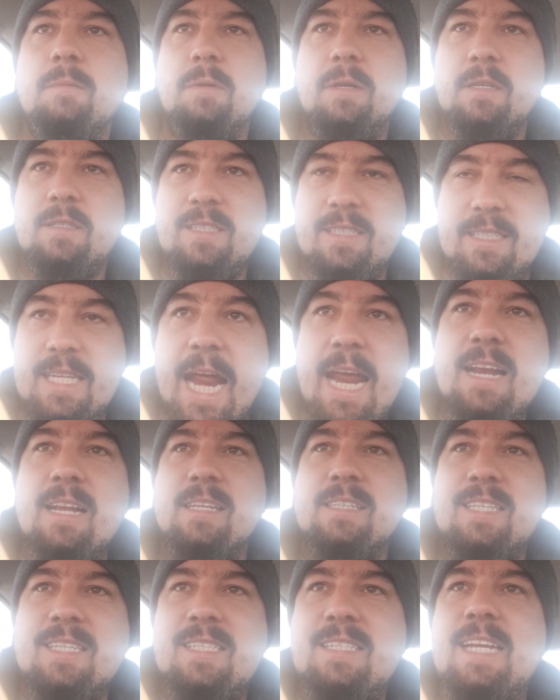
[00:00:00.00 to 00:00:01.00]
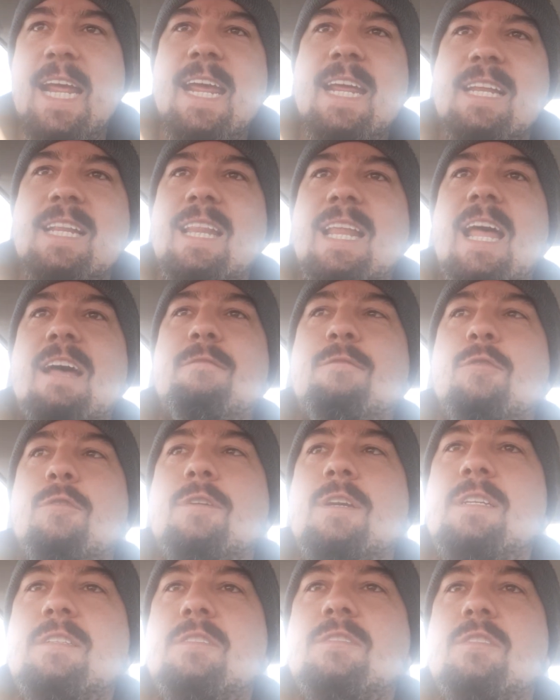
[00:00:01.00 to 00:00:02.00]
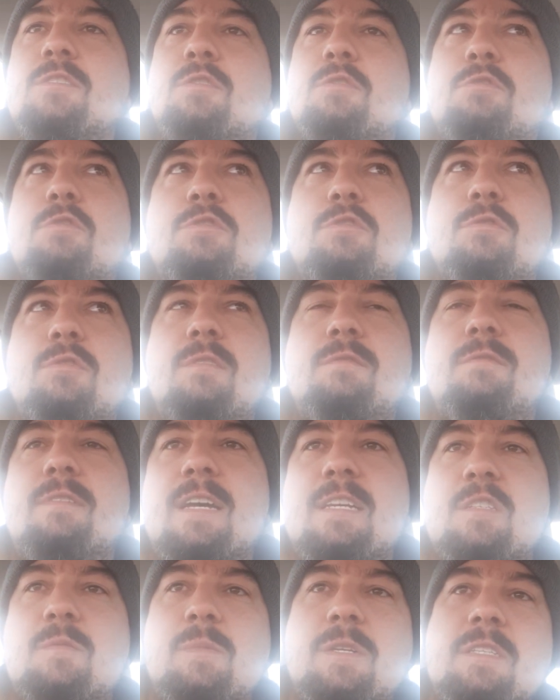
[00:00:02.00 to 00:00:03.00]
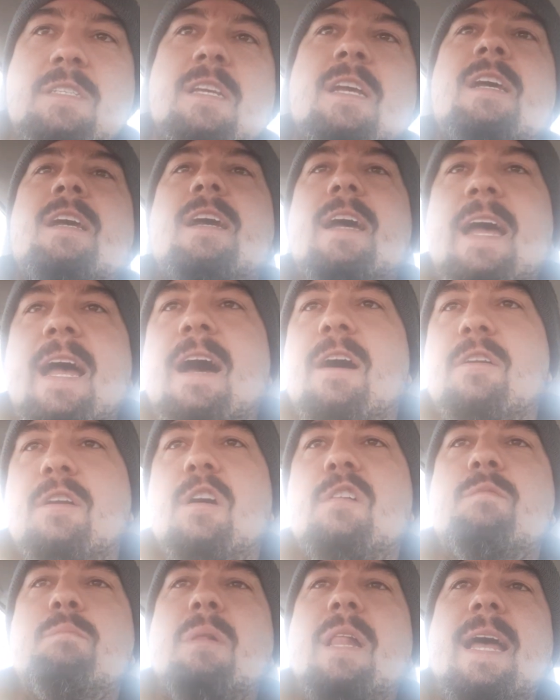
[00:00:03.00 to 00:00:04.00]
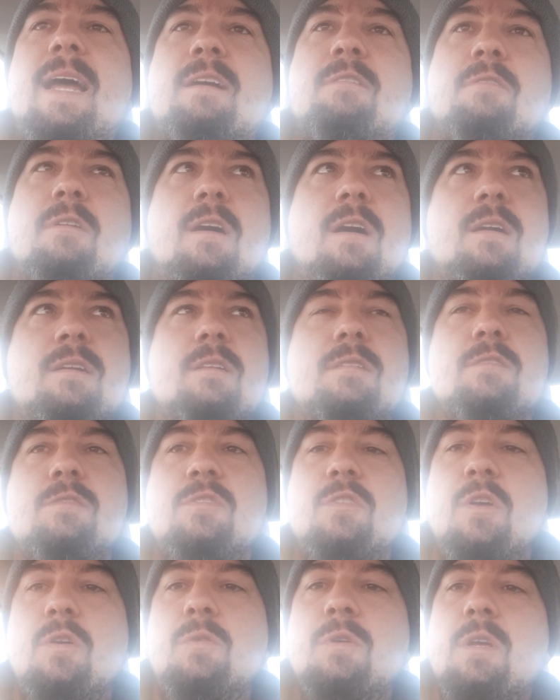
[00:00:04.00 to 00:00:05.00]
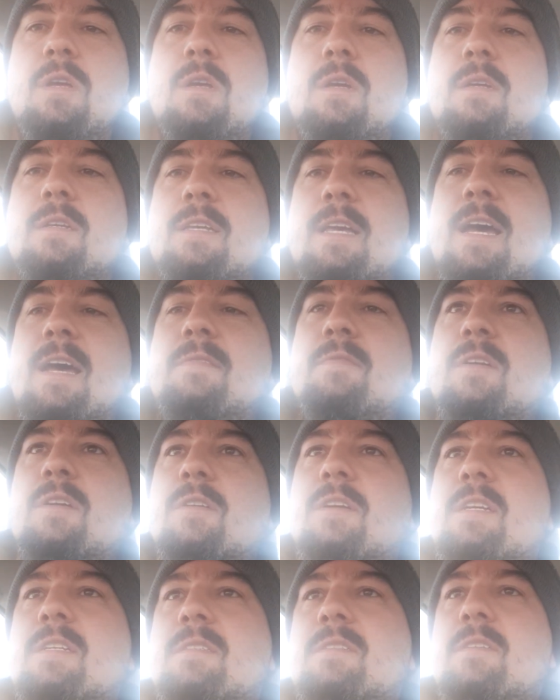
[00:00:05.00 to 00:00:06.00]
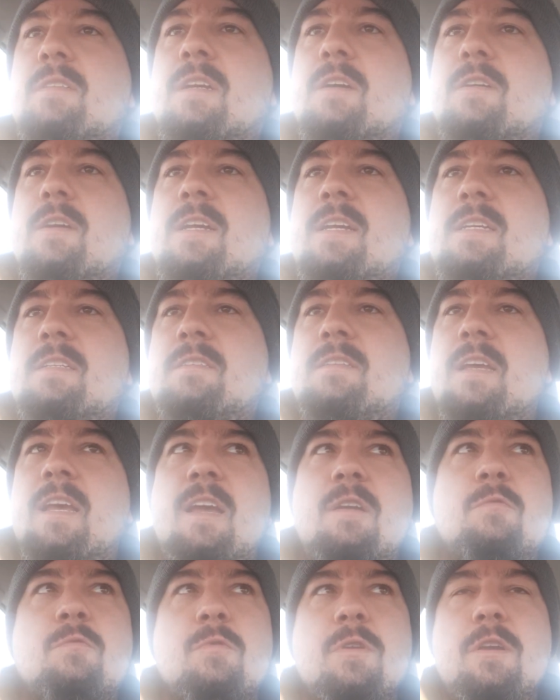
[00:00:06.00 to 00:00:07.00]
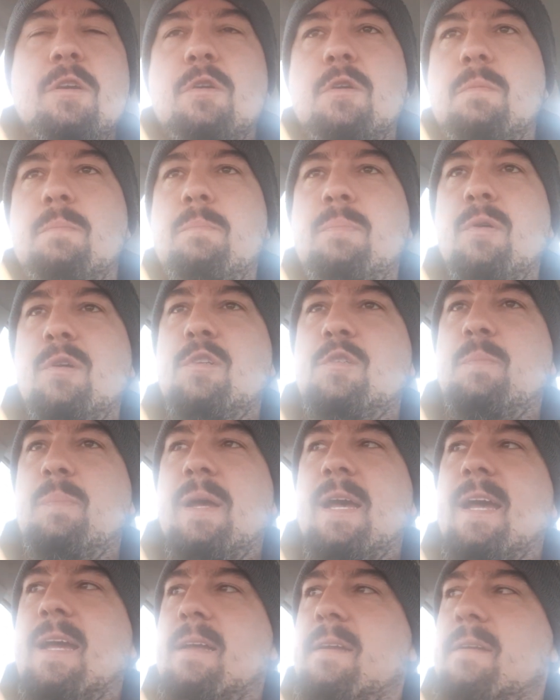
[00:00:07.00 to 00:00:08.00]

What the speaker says: state level institutional investments out of BlackRock. So yeah, there is a real pushback.